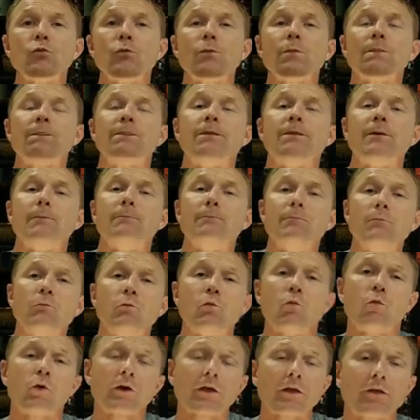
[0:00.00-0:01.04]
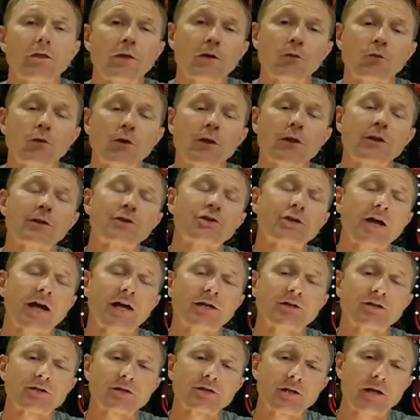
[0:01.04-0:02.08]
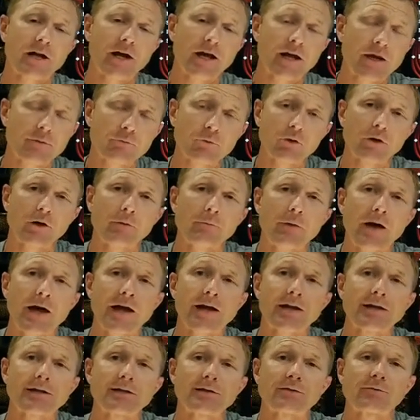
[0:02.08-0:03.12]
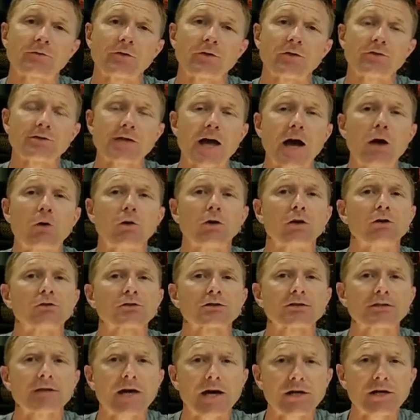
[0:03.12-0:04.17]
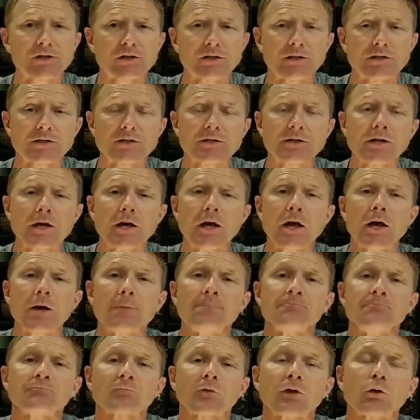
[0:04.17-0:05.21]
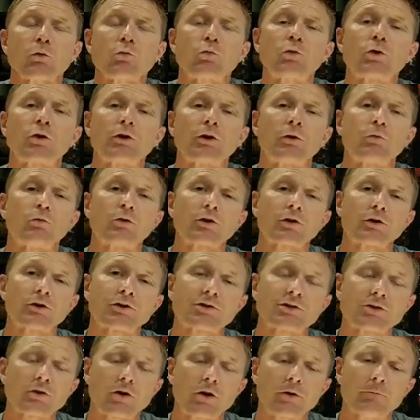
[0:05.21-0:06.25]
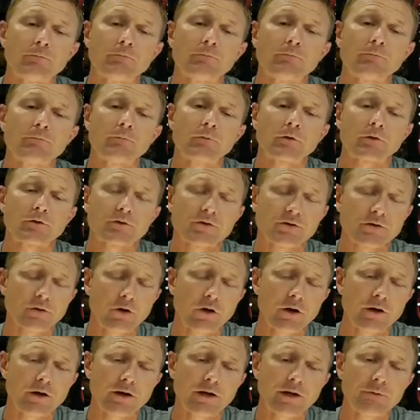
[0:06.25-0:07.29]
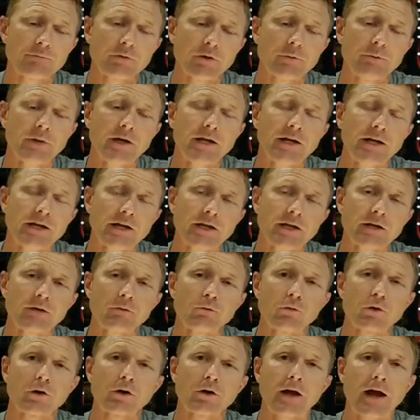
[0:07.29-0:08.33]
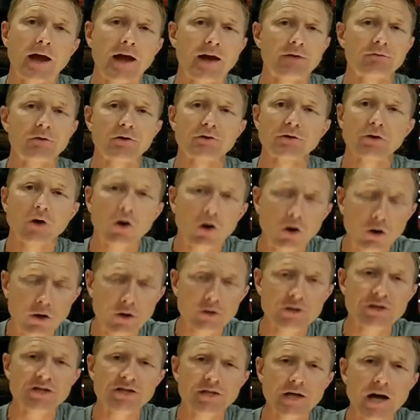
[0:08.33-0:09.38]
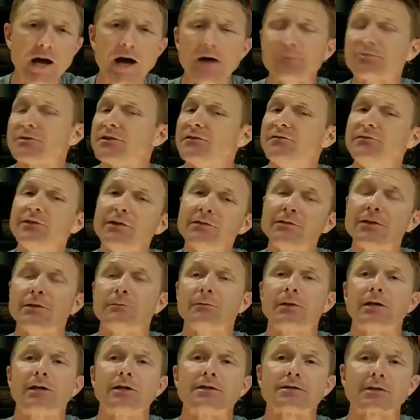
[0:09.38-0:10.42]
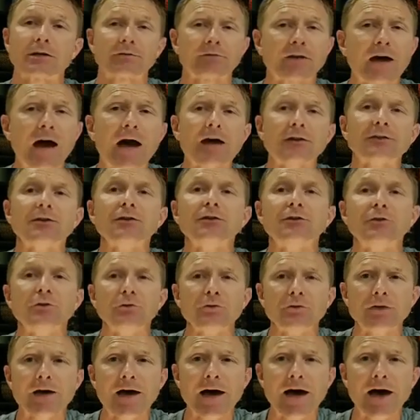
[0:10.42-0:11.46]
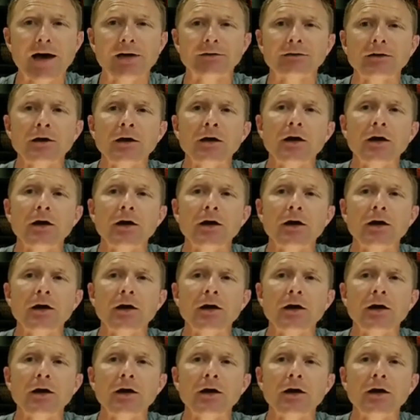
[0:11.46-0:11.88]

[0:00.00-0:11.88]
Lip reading: one of the changes that I am going to make is for those hour-long sessions, we're going to start implementing. We're going to have those hard stops at 50 minutes. I've got to do that